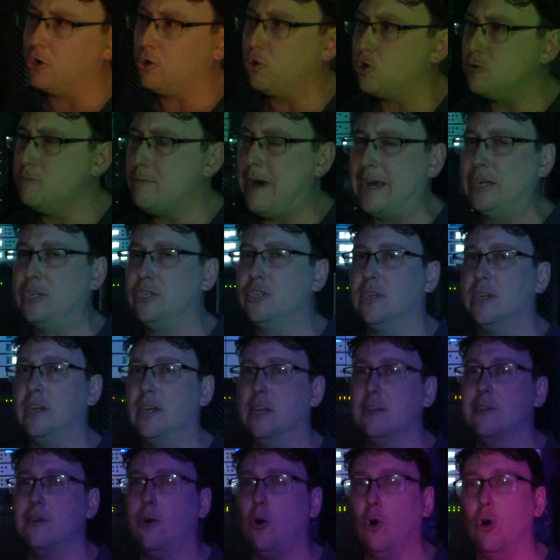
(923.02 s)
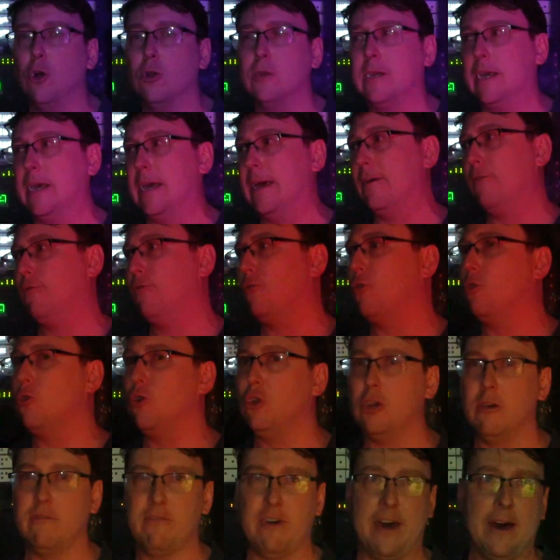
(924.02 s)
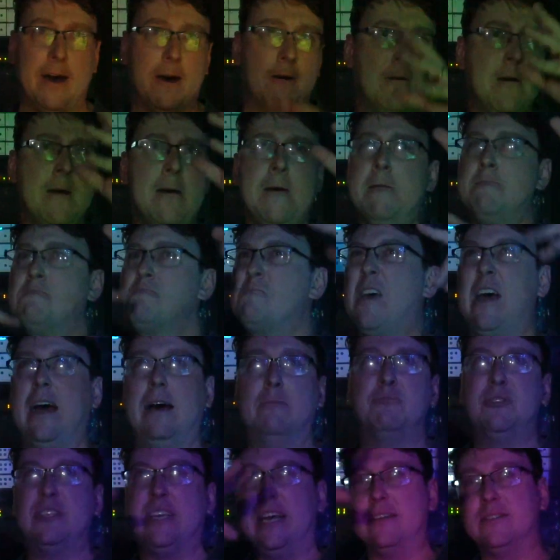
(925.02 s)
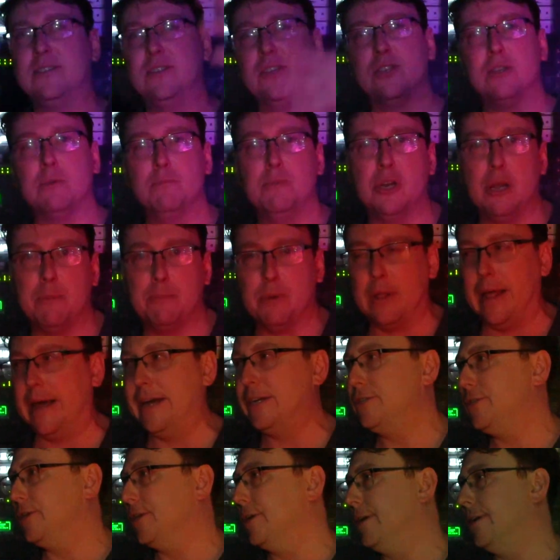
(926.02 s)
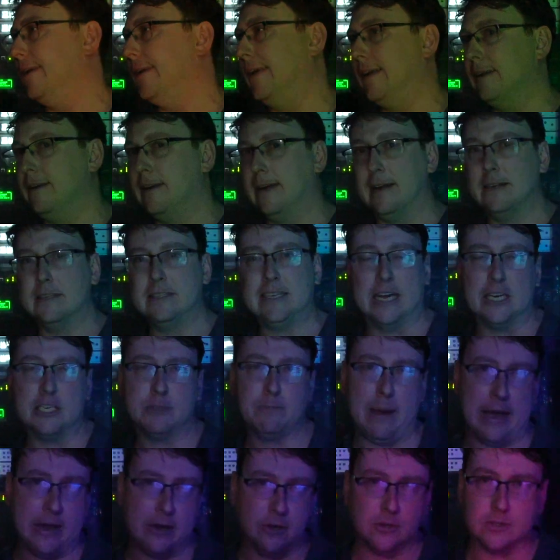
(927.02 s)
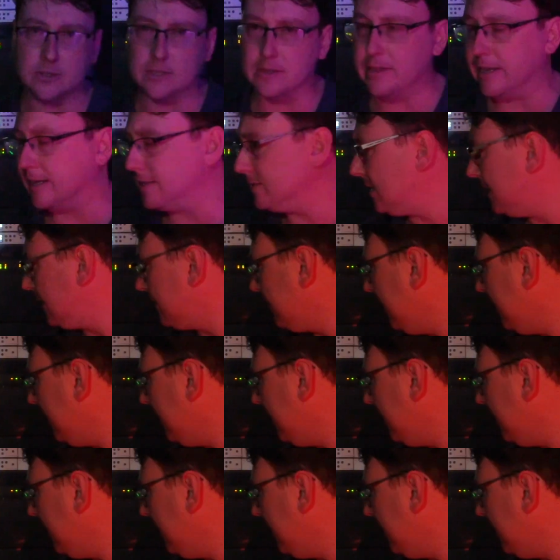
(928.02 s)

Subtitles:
automation in the hall here for all of our sound system manipulation and touch panels and things like